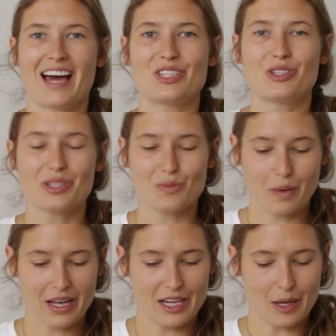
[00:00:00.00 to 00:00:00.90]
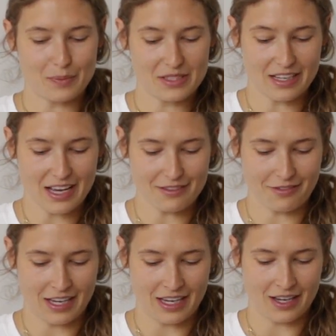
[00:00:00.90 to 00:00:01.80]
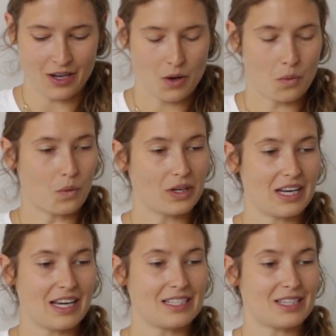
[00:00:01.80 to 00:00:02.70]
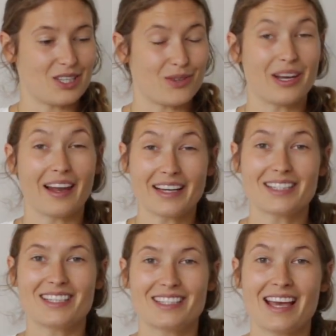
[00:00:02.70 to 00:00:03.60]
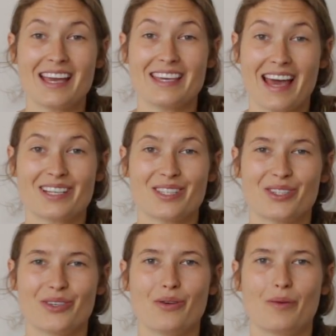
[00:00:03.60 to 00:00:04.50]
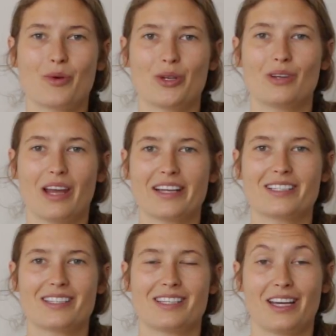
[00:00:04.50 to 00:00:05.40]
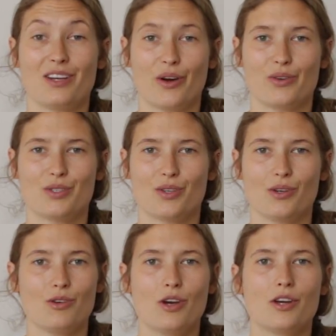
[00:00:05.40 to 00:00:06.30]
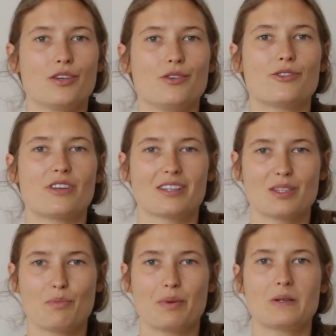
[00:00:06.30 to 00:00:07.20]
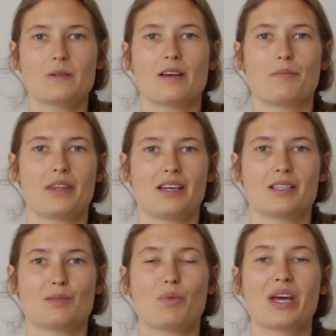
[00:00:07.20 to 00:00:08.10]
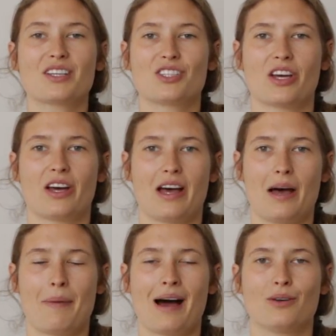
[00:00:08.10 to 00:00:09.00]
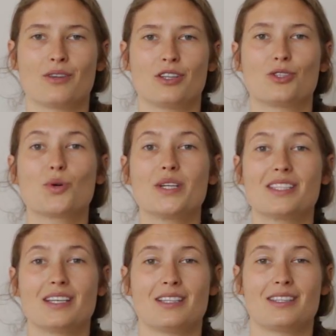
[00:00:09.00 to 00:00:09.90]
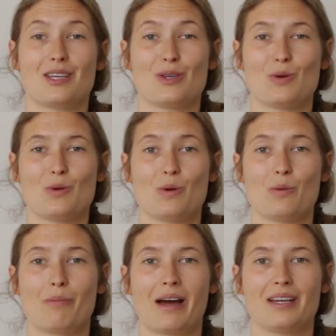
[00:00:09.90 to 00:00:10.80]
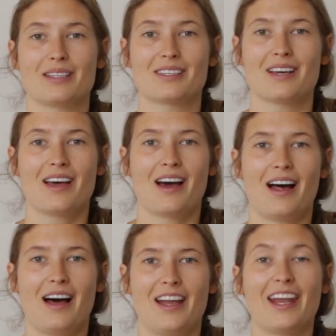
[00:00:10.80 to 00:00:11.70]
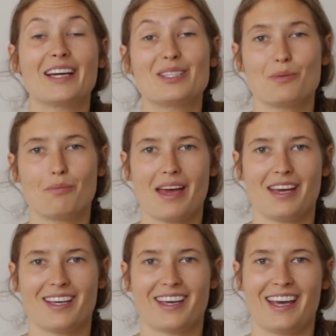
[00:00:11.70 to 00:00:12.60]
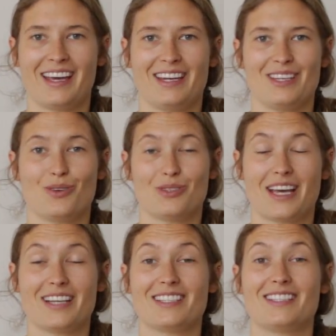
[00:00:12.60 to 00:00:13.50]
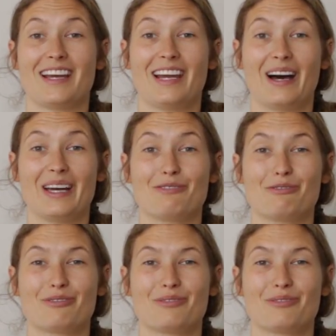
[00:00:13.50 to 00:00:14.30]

And just by observing what it is that you'd like to say yes to and what you'd like to say no to, you start to build up this picture about the choices that you might like to make in your day-to-day life.